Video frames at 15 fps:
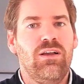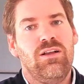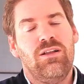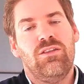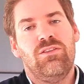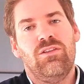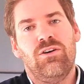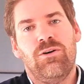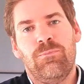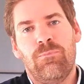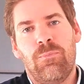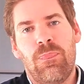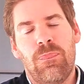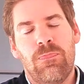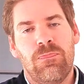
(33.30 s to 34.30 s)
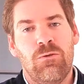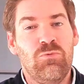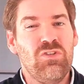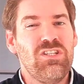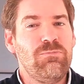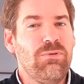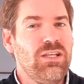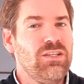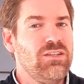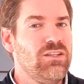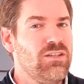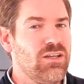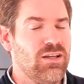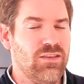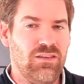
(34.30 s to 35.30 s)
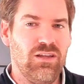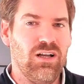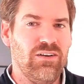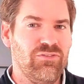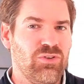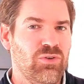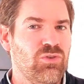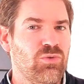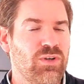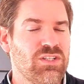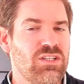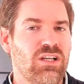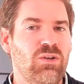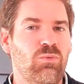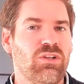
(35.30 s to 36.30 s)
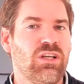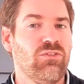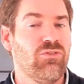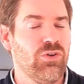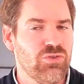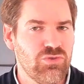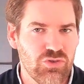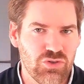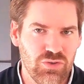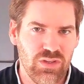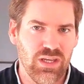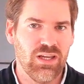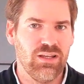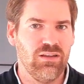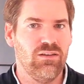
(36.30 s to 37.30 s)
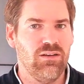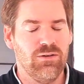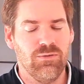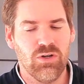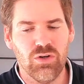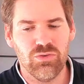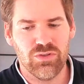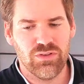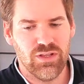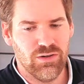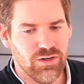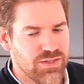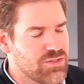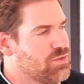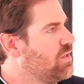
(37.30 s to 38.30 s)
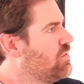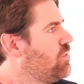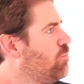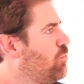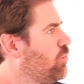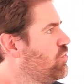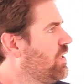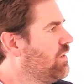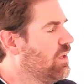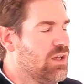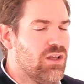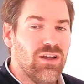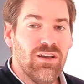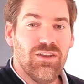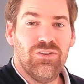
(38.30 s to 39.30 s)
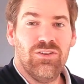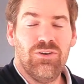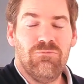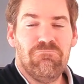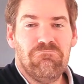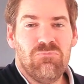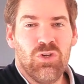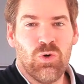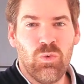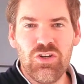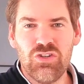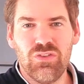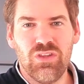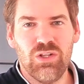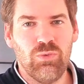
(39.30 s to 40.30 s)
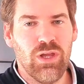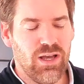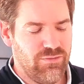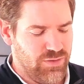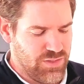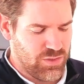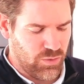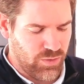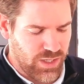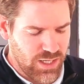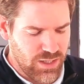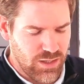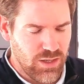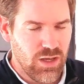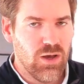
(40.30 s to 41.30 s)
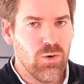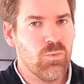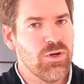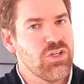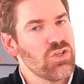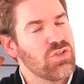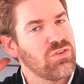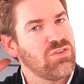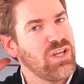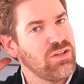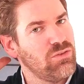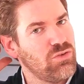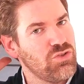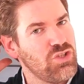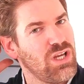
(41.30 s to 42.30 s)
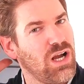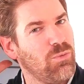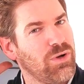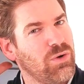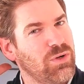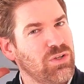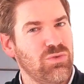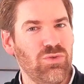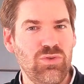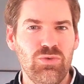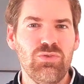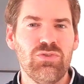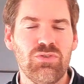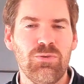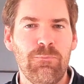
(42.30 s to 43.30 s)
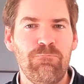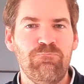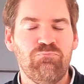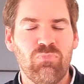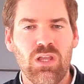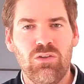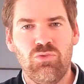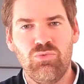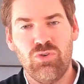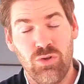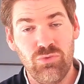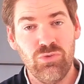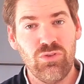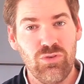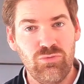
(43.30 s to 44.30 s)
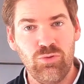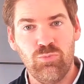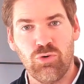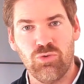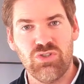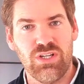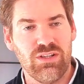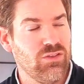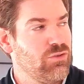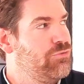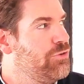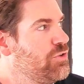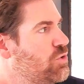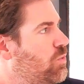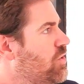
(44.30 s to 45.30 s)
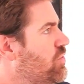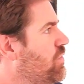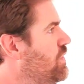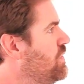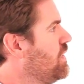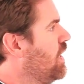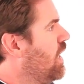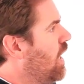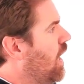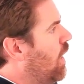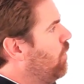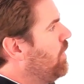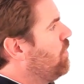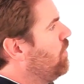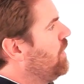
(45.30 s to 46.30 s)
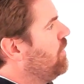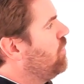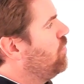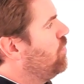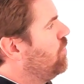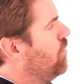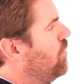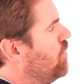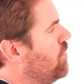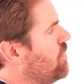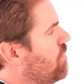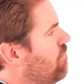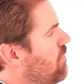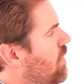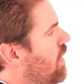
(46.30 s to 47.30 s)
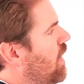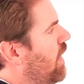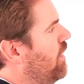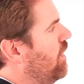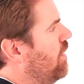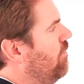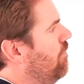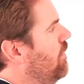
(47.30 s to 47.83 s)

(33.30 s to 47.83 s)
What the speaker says: the municipality can thereafter know exactly what kind of construction they can conduct there. Okay, so that's the project. The question that we have is, okay, which technology are we going to use to conduct the full project? And the first question is, are we going to use LiDAR